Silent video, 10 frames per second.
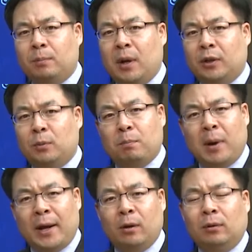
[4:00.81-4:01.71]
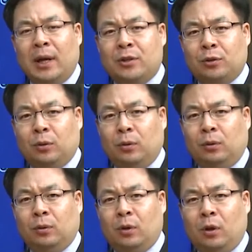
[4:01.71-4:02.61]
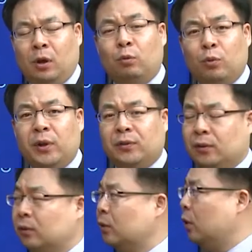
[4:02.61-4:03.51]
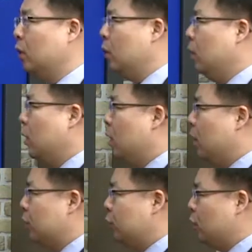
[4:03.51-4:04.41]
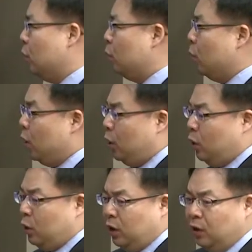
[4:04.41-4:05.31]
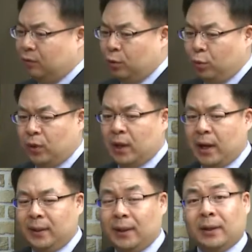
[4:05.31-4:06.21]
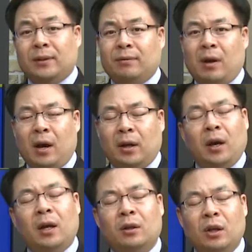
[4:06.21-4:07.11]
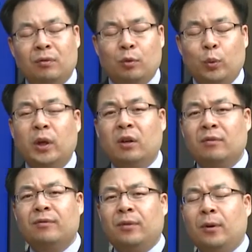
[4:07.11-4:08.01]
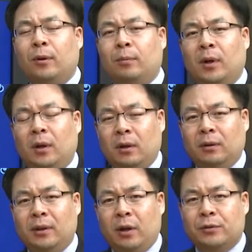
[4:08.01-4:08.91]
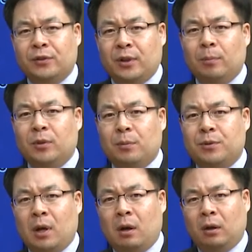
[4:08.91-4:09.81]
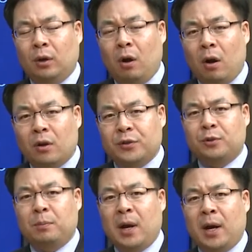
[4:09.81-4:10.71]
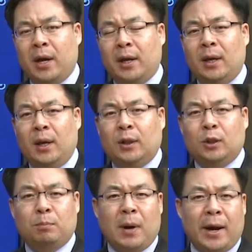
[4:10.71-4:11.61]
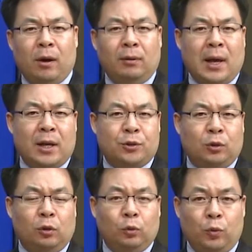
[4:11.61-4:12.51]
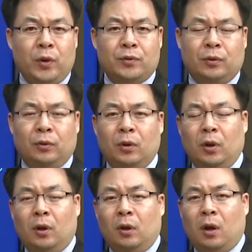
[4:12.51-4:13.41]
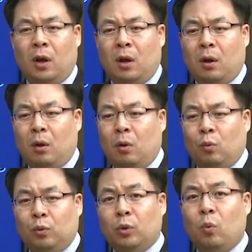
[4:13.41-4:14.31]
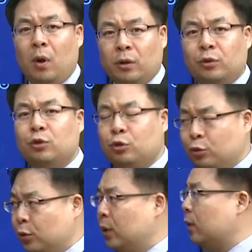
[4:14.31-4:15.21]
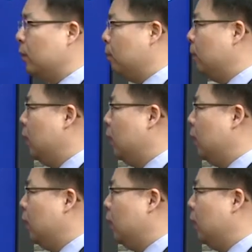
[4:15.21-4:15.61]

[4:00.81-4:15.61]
by the biological reason. So if we identify and if we confirm their symptoms are caused by the biological reason, we want to treat them